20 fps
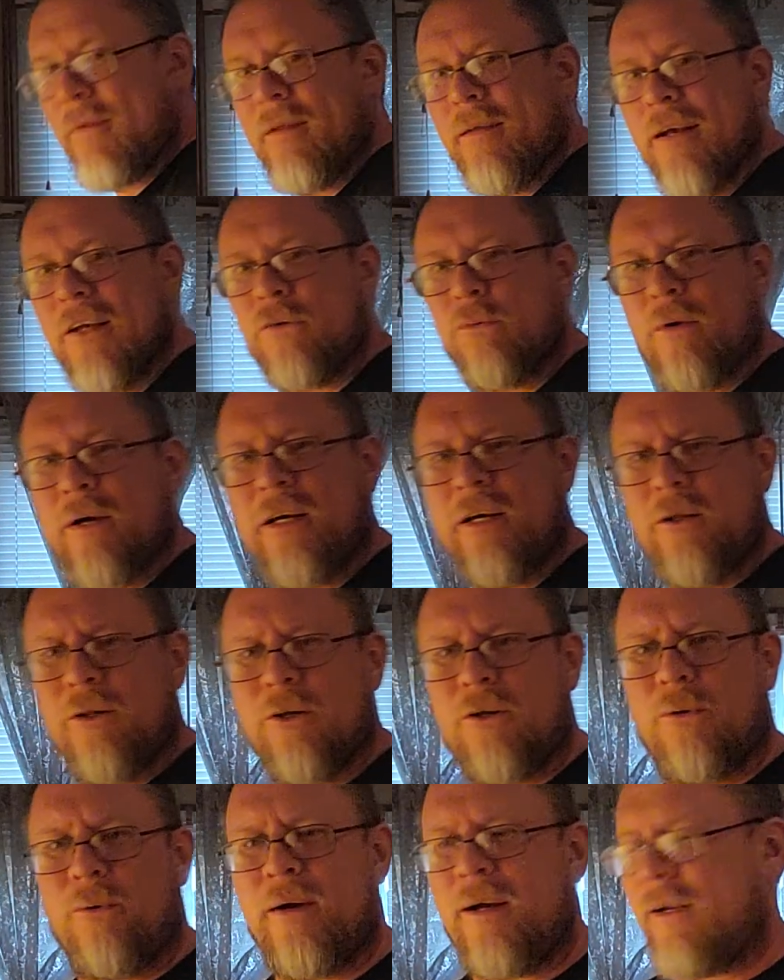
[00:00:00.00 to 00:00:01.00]
That's why you
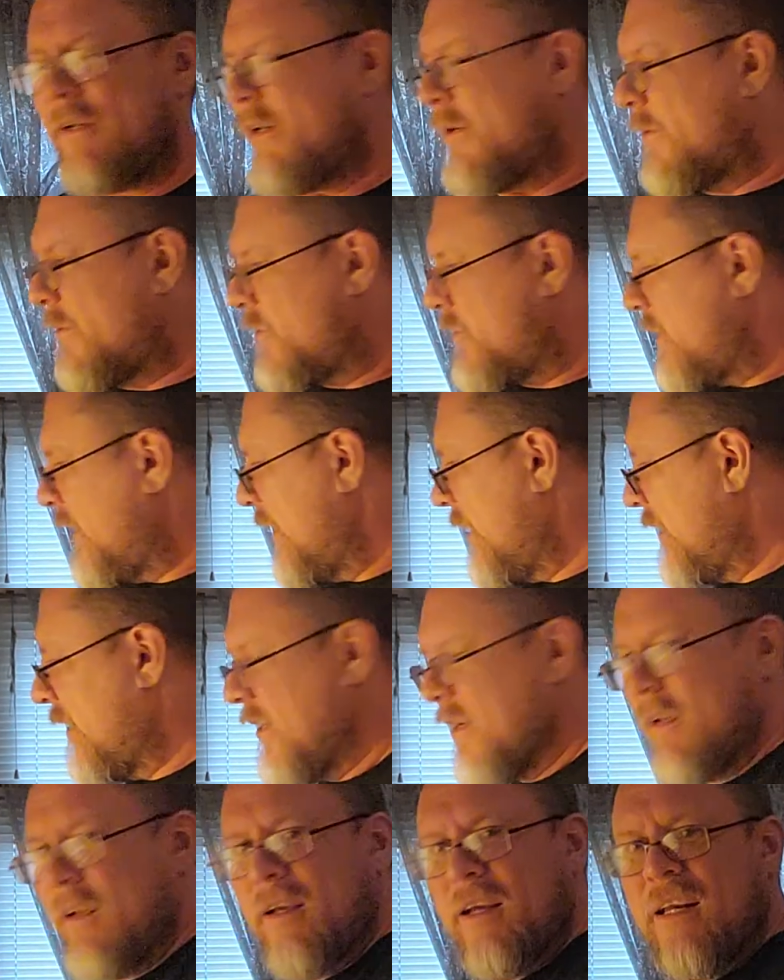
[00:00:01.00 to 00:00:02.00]
look around, you don't see
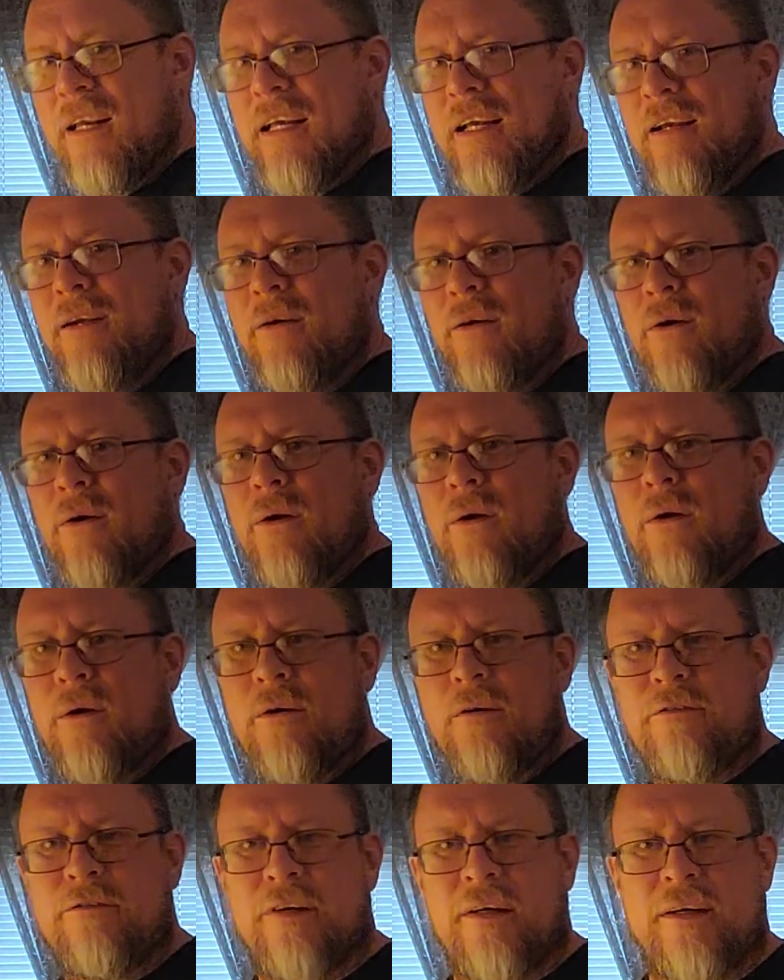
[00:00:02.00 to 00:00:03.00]
any
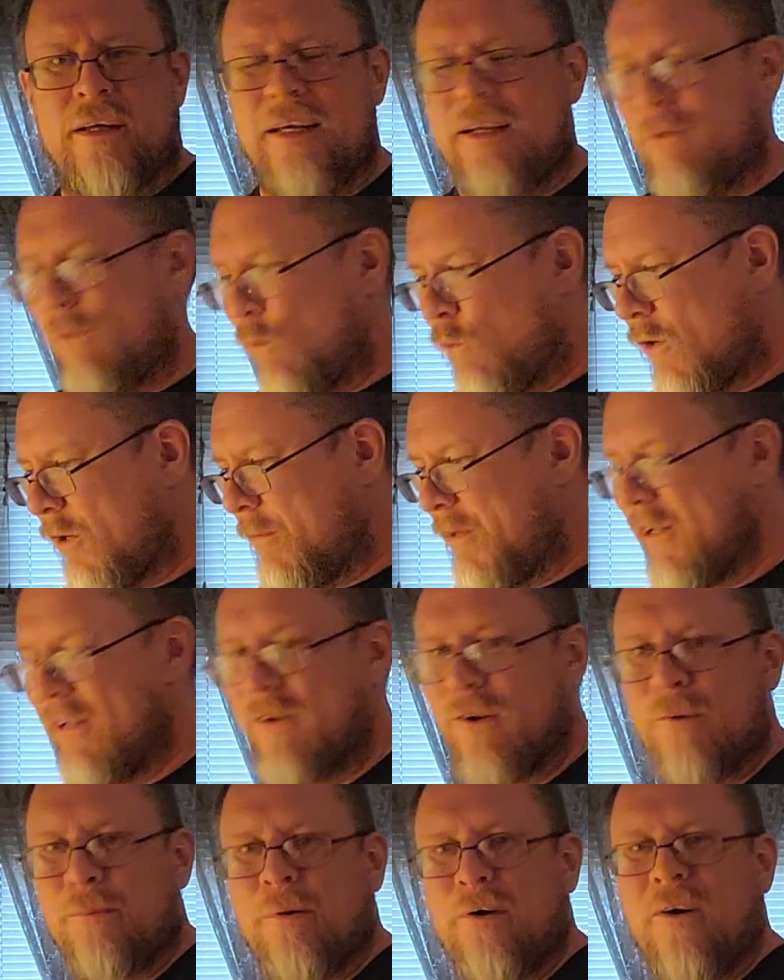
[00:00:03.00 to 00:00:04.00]
fucking woman
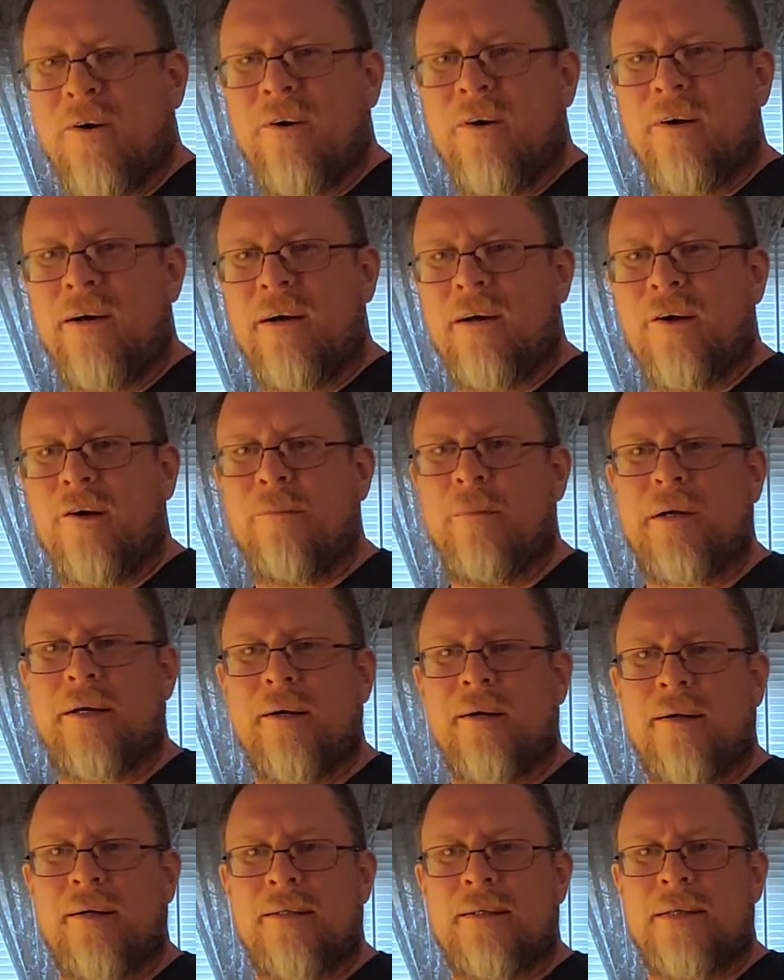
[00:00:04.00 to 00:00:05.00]
or partner here,
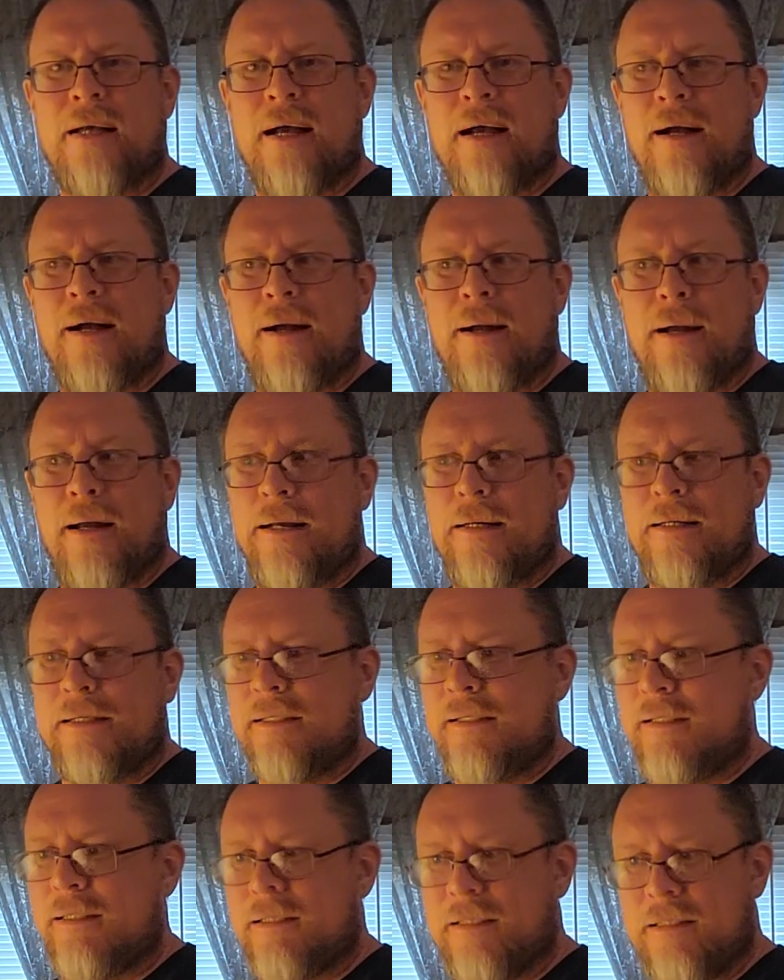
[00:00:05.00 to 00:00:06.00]
because
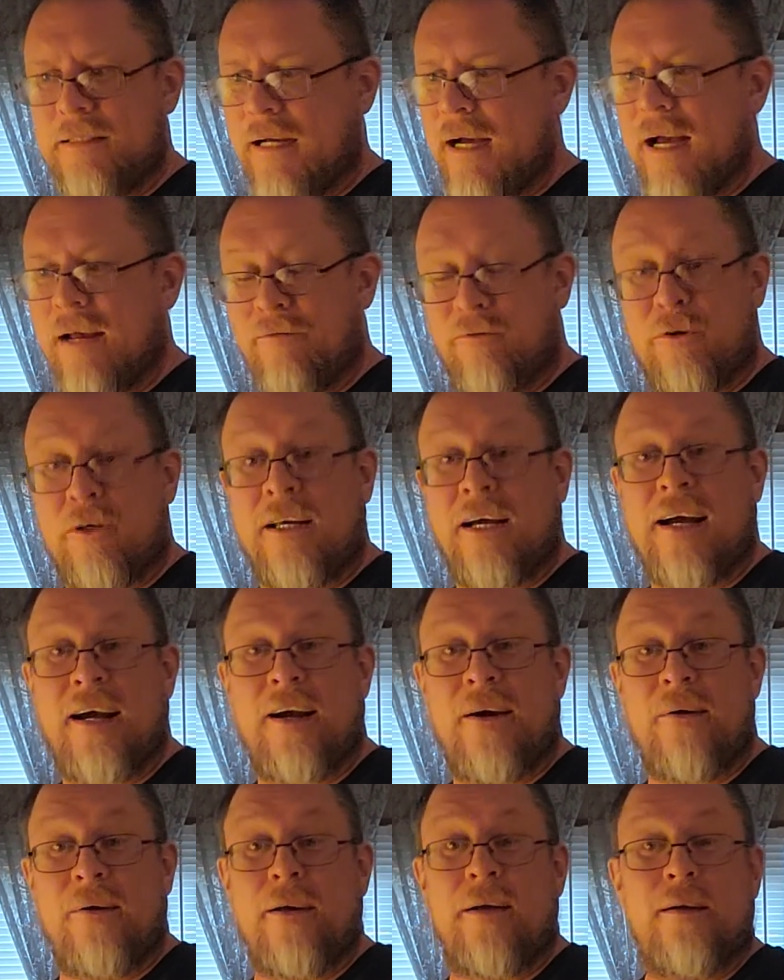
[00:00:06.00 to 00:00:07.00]
I've
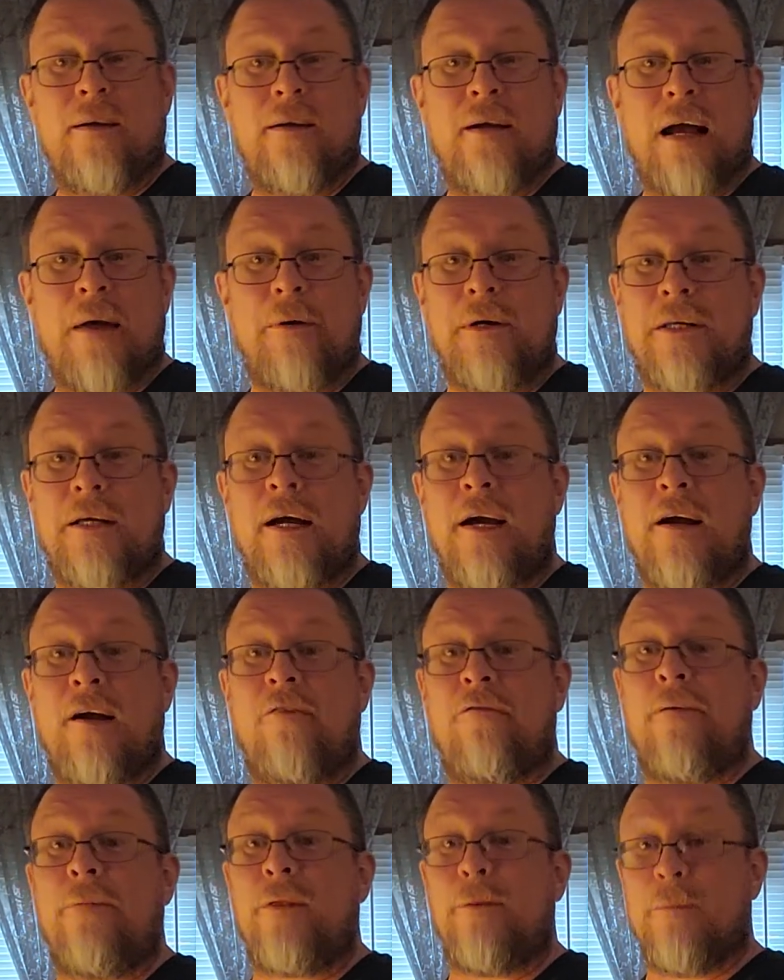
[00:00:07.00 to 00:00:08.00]
retired. I retired
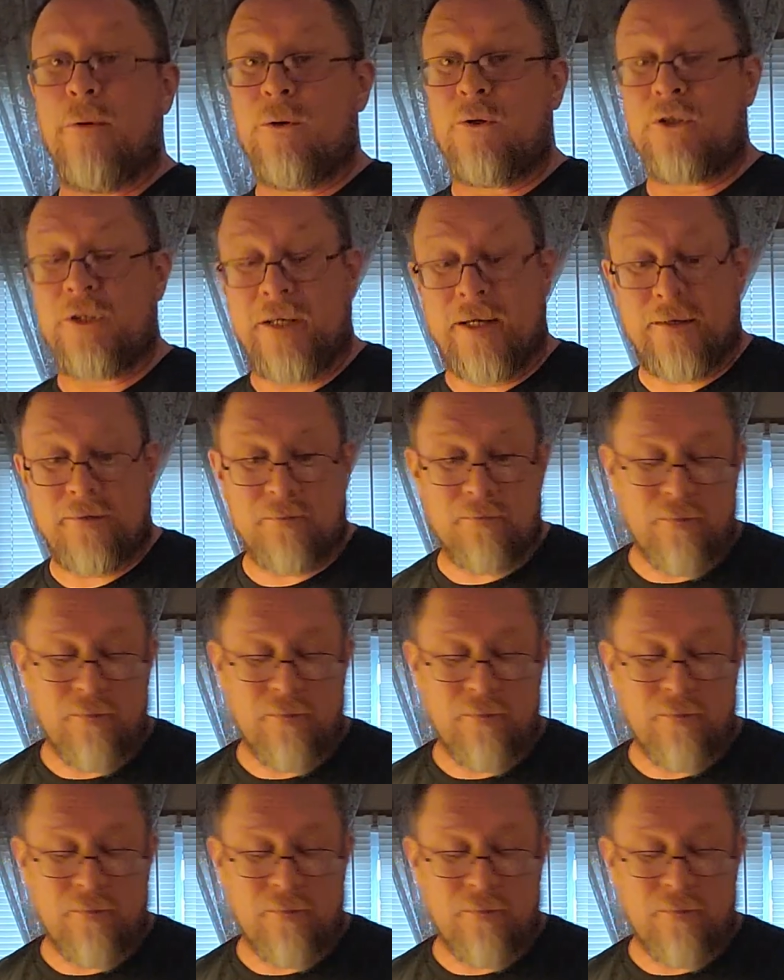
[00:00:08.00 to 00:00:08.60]
from the bullshit.